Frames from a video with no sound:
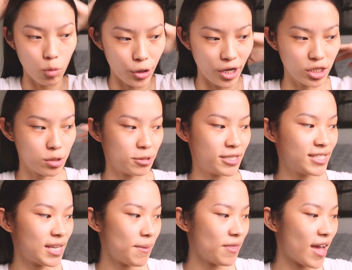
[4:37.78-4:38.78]
morning, so we're
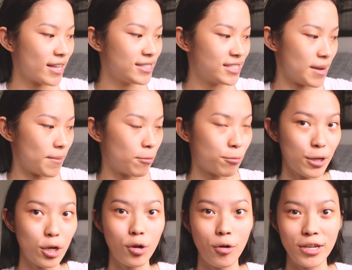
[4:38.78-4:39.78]
skipping that step and
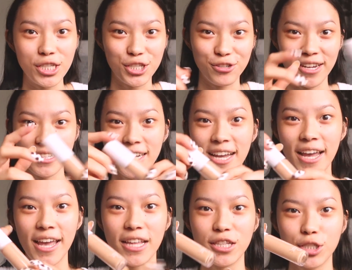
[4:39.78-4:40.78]
we are going straight
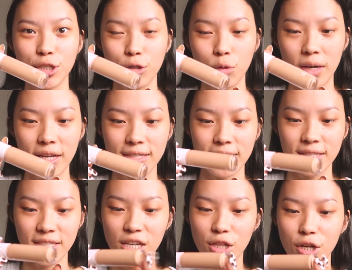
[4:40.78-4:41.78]
into
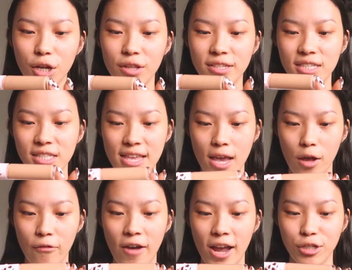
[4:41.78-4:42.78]
concealer. This is the
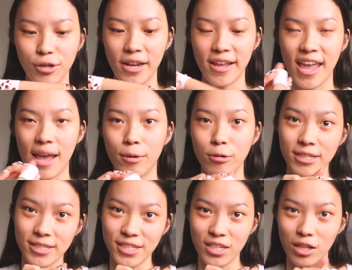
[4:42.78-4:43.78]
e.l.f. hydrating camo
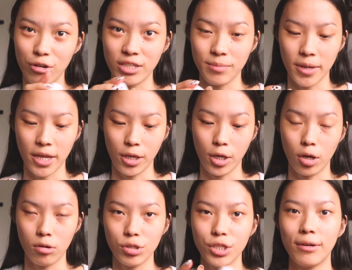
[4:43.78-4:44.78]
concealer. It's my
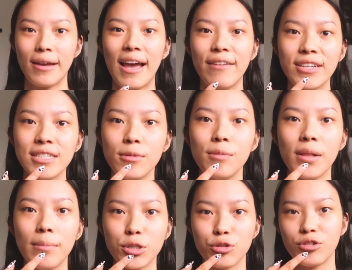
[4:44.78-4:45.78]
go-to. I have a small
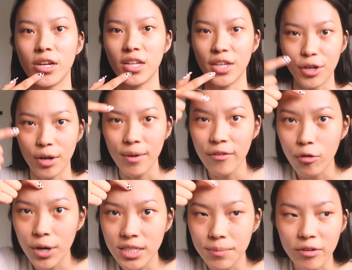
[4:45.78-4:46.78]
blemish right here. My
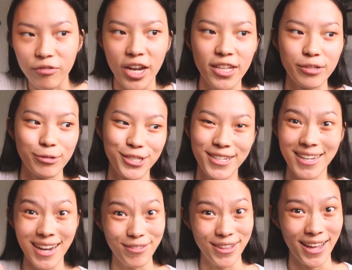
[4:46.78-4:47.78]
forehead's a bit red, so we're just gonna
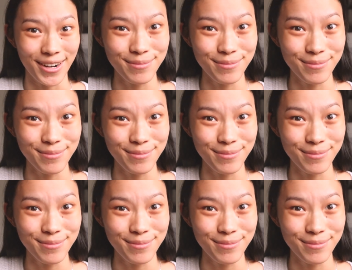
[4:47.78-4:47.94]
cover that